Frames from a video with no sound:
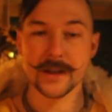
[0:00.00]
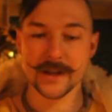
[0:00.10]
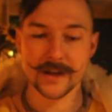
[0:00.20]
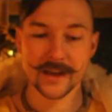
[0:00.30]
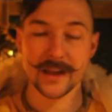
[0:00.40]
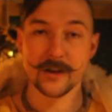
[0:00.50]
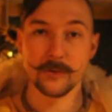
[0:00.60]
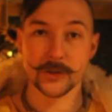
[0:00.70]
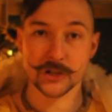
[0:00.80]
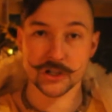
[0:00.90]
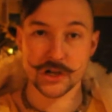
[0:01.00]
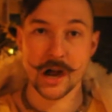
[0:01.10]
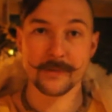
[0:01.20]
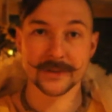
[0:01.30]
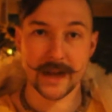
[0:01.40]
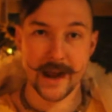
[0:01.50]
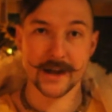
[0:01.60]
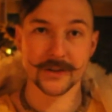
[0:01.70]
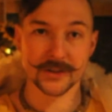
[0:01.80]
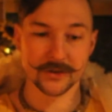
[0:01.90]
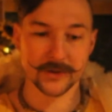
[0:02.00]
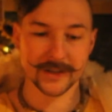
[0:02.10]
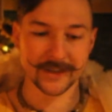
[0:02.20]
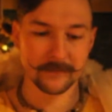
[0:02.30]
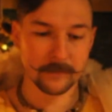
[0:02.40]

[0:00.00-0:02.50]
mead with schnapps added to it.